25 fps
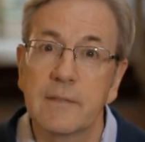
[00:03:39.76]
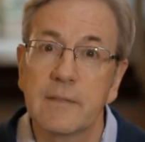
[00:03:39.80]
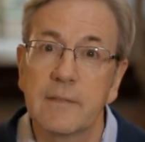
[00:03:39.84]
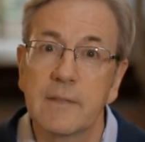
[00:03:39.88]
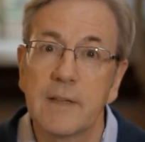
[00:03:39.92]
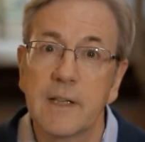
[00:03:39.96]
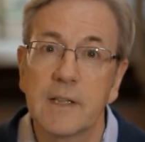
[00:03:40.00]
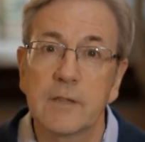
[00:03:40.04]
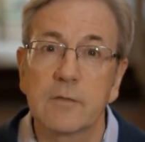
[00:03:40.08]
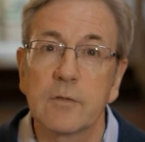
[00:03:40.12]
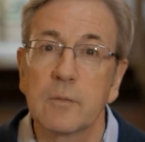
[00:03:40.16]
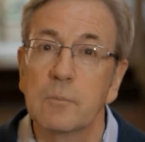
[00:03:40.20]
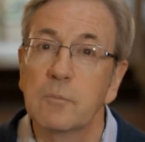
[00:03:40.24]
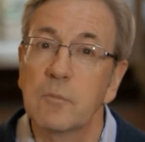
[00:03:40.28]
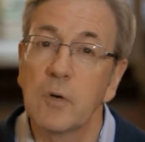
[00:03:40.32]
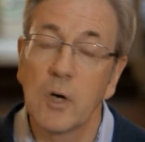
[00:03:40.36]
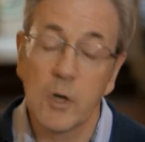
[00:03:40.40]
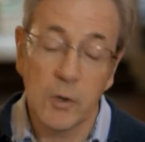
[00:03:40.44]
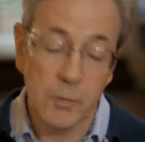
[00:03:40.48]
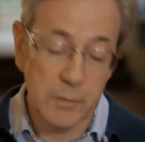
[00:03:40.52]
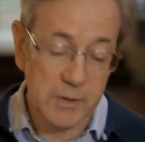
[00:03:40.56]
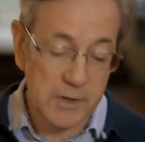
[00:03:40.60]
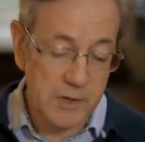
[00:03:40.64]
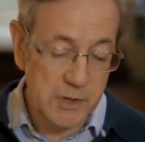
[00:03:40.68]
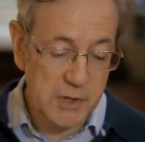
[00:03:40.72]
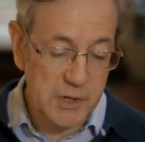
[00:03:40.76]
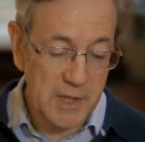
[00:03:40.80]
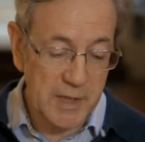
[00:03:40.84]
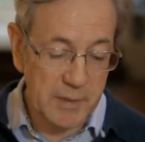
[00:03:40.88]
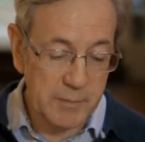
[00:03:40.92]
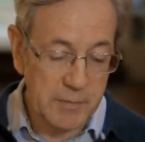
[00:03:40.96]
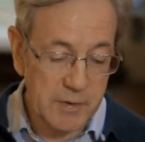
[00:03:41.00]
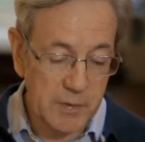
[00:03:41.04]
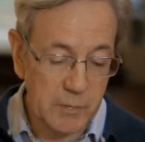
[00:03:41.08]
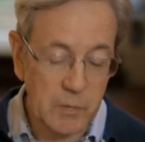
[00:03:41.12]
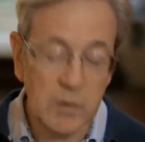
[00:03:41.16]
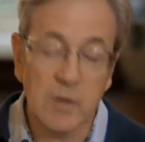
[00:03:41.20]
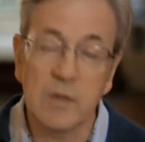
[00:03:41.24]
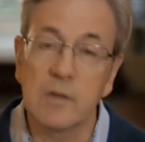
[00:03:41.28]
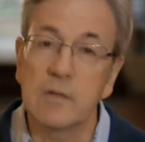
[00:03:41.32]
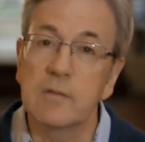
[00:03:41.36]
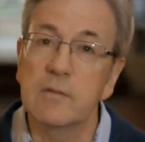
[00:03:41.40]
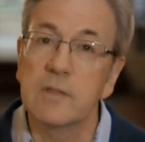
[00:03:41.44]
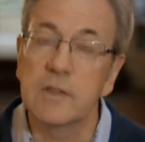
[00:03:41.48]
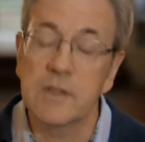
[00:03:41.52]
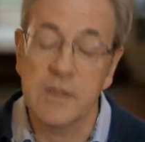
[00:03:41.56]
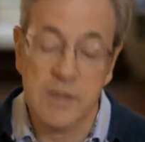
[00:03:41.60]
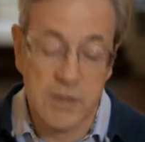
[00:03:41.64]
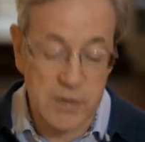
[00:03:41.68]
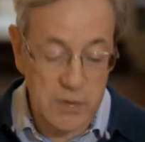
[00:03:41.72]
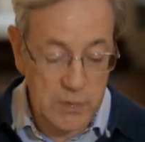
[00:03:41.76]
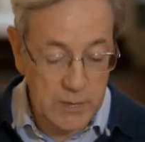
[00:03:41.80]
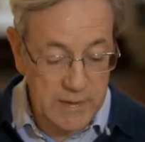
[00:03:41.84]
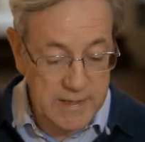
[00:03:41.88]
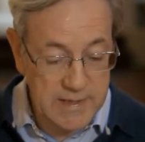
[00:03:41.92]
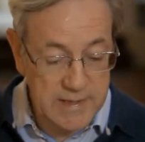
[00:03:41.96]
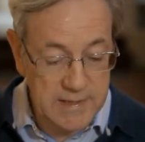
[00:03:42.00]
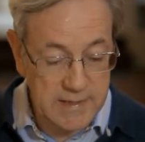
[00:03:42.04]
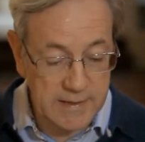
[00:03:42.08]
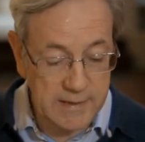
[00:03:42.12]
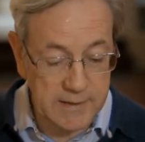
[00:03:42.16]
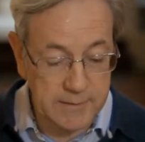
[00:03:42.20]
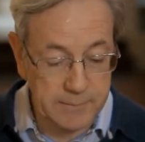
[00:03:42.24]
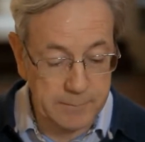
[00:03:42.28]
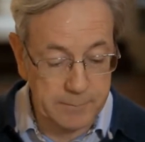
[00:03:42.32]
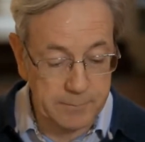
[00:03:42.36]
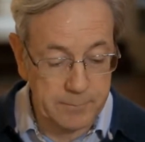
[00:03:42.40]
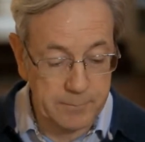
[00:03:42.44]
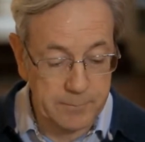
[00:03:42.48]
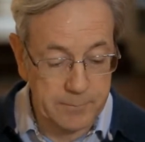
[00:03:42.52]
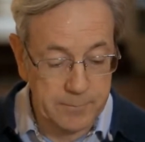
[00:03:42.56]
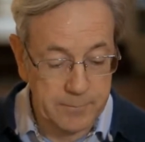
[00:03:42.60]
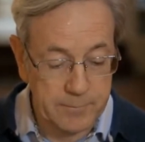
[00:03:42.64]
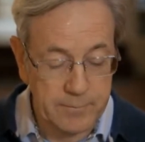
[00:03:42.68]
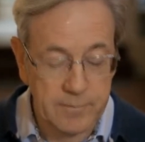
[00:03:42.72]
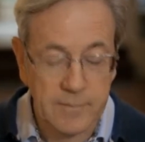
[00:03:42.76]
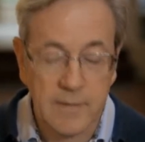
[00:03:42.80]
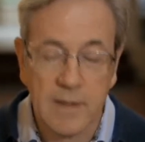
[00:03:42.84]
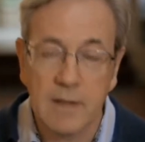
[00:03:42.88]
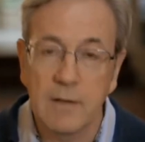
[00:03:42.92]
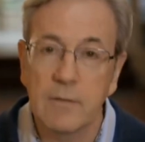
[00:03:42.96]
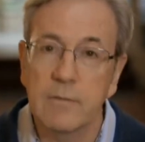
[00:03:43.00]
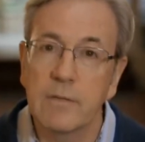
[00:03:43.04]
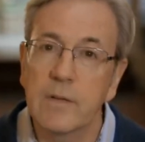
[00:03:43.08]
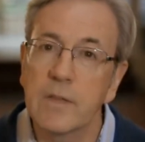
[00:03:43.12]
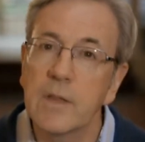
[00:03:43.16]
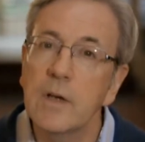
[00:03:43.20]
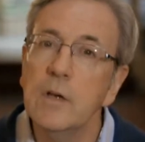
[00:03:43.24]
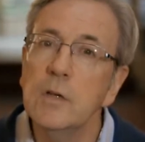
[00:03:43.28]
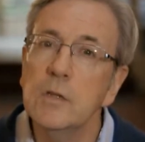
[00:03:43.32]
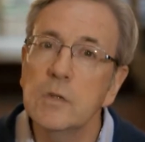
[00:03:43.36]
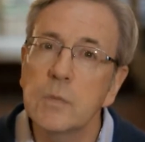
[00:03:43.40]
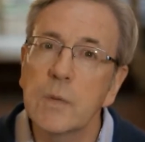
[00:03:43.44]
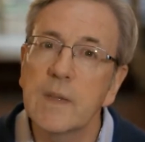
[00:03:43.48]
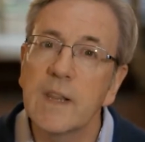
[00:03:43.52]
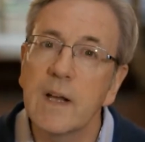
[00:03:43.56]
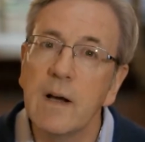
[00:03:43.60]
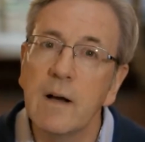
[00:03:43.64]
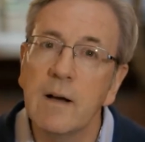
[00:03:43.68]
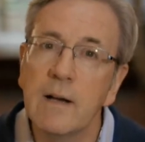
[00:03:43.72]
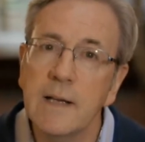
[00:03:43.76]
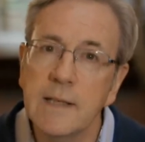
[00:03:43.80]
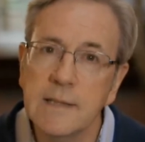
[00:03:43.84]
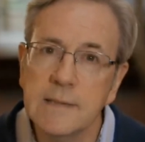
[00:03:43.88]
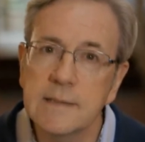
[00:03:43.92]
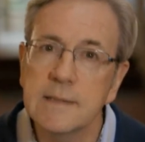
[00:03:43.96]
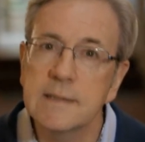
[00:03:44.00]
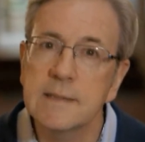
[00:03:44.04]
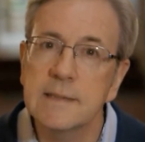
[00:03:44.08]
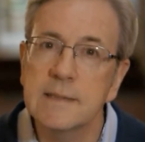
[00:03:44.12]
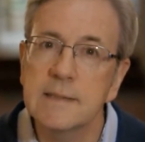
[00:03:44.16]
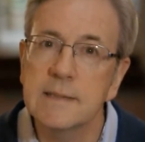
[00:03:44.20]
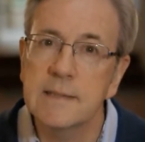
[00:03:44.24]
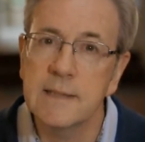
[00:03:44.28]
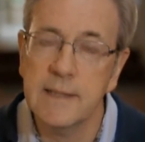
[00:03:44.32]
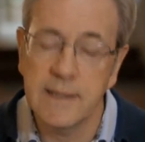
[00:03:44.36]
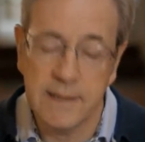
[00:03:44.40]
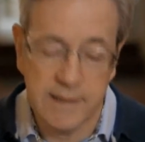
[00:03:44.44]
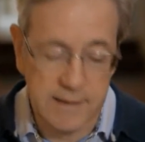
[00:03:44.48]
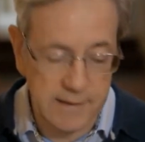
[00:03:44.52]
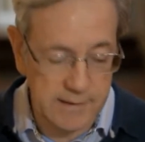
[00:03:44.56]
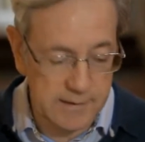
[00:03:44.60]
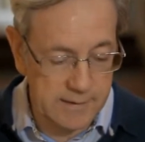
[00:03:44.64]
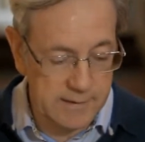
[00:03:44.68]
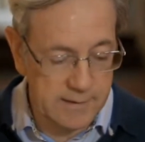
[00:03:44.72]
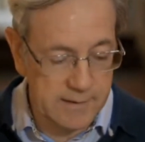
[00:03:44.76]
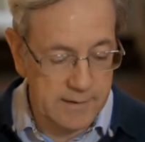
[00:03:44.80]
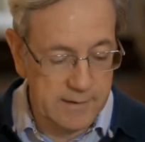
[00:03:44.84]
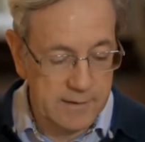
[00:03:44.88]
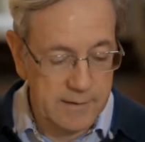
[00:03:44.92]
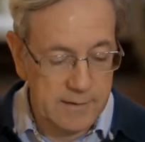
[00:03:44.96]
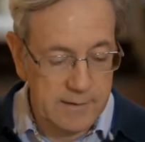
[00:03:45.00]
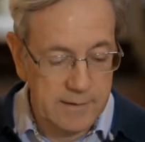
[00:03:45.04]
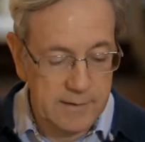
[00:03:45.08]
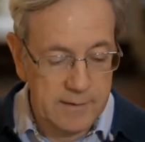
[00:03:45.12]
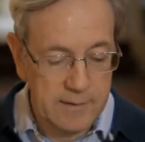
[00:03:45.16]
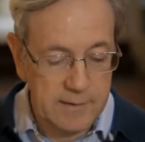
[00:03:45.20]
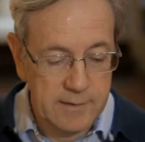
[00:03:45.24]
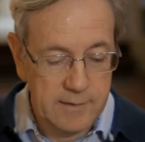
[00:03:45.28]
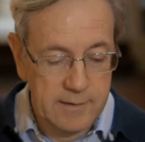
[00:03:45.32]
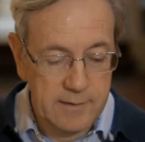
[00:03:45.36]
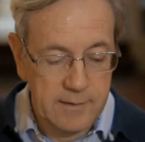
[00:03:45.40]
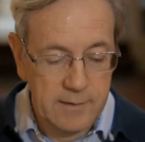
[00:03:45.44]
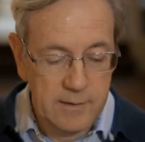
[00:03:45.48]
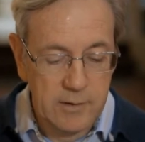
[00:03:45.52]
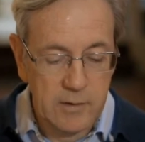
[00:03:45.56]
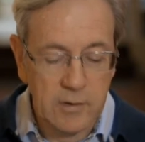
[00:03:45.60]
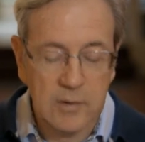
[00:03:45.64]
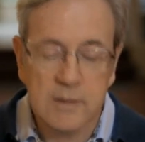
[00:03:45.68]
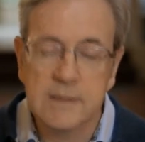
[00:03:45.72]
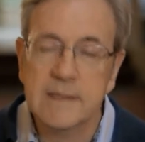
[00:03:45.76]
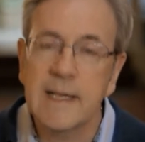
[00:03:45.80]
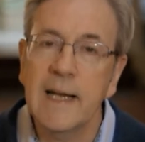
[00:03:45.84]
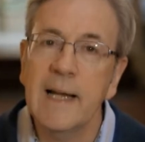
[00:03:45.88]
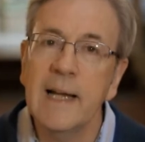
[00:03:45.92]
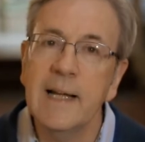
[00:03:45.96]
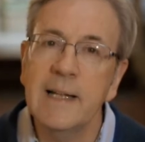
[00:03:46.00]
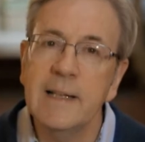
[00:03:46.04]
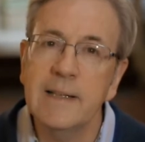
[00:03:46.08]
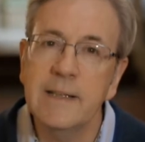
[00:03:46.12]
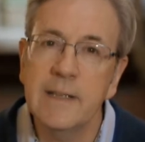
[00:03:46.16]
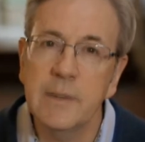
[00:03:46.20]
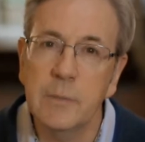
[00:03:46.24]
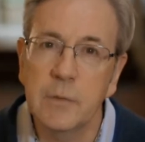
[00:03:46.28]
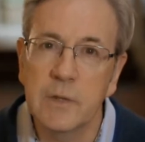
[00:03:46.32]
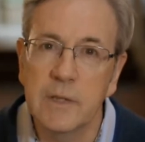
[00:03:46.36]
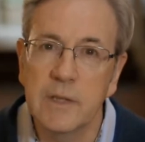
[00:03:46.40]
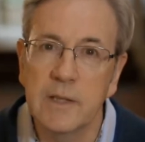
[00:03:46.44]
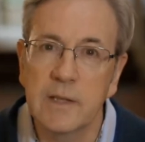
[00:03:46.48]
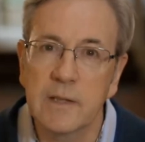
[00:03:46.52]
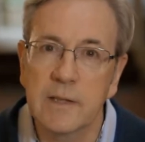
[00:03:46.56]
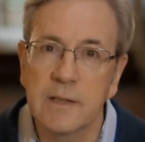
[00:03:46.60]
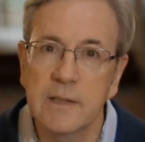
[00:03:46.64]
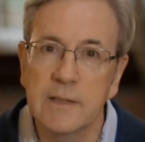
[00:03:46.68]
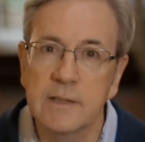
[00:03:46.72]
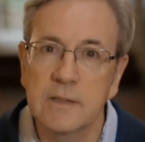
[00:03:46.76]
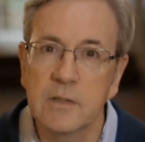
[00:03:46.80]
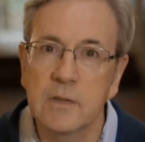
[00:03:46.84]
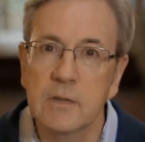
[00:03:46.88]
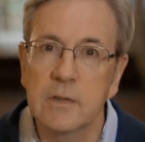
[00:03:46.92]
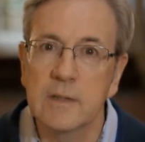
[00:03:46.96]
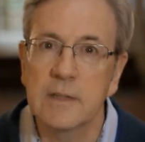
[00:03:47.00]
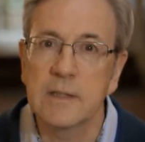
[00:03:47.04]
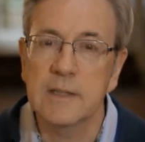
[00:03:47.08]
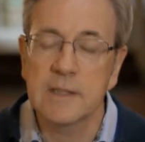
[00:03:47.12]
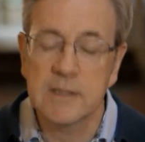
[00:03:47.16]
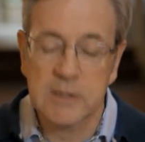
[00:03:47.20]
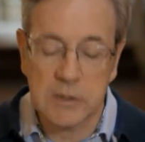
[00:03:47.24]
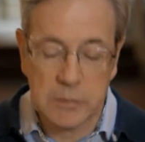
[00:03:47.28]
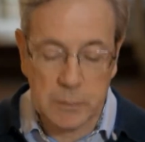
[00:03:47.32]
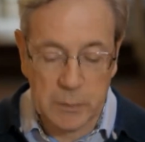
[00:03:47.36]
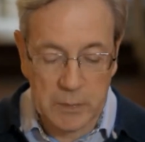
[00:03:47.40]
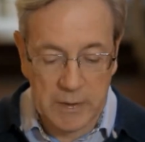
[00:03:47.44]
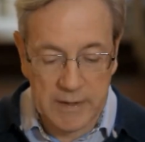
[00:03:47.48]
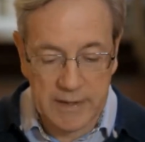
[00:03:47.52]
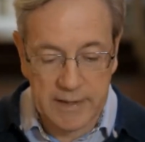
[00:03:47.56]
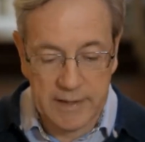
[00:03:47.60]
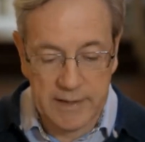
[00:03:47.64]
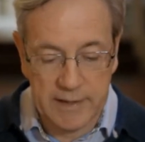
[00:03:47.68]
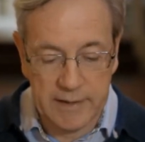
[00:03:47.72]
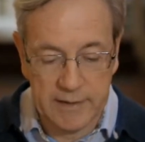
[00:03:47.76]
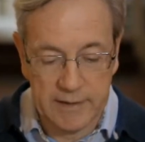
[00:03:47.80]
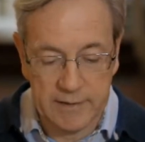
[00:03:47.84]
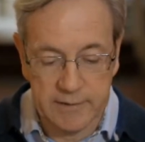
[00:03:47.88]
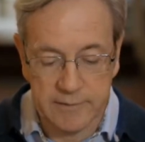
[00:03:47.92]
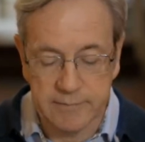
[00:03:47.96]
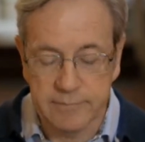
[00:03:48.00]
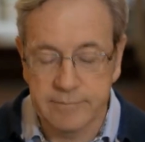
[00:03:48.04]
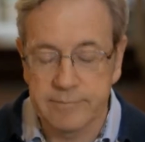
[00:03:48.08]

That's from Romans chapter 1, verse 20. For those with eyes to see, God's handiwork is on display.